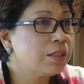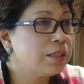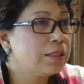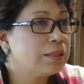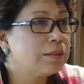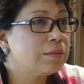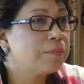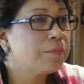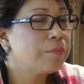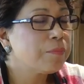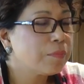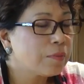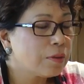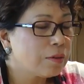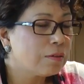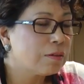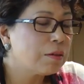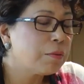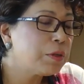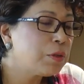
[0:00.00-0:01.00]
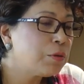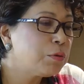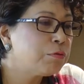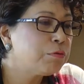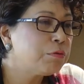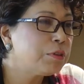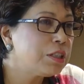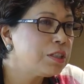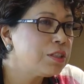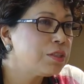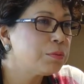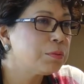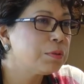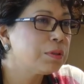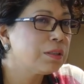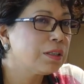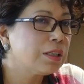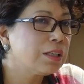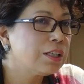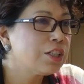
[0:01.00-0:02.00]
Lit. Okay, when you finish
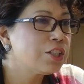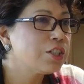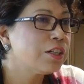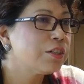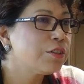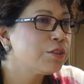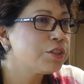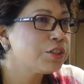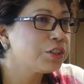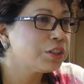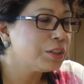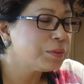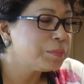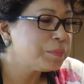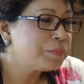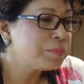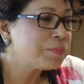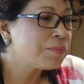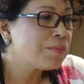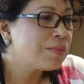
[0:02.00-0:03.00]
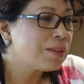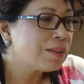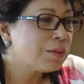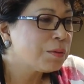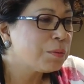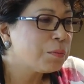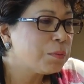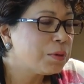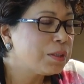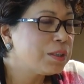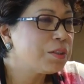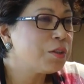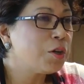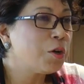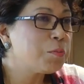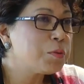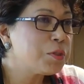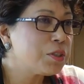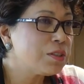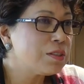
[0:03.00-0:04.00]
with English literature, what are the
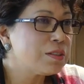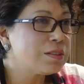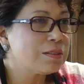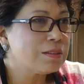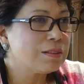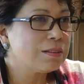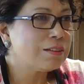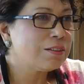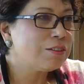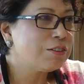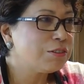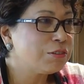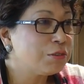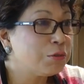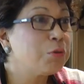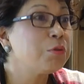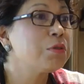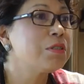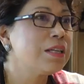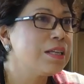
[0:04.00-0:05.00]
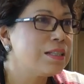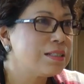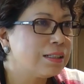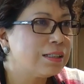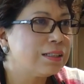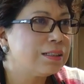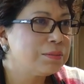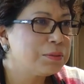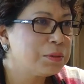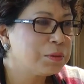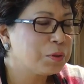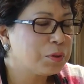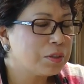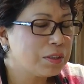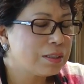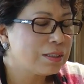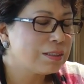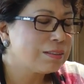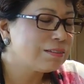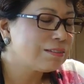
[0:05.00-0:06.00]
options? You know, those days, lah, we were
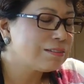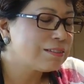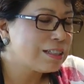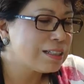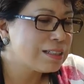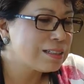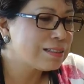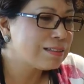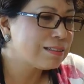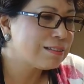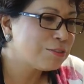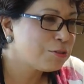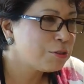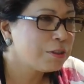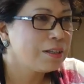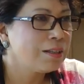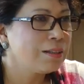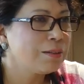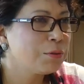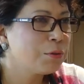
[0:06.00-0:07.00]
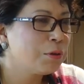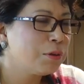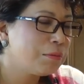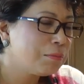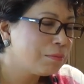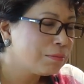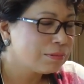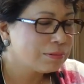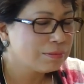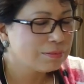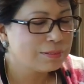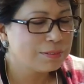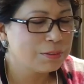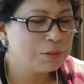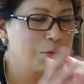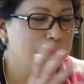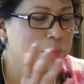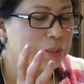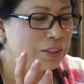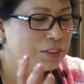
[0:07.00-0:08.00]
talking those days. Today, you got
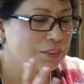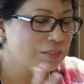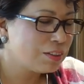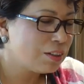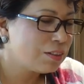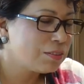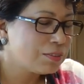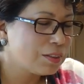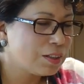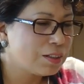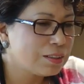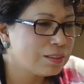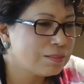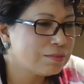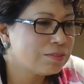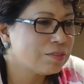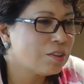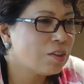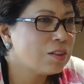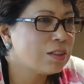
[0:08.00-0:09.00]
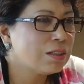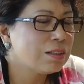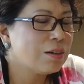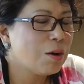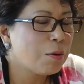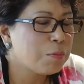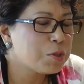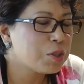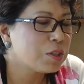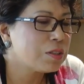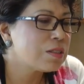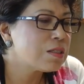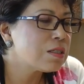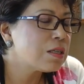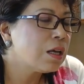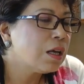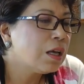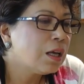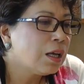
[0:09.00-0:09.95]
whole bunch of, of, uh, options.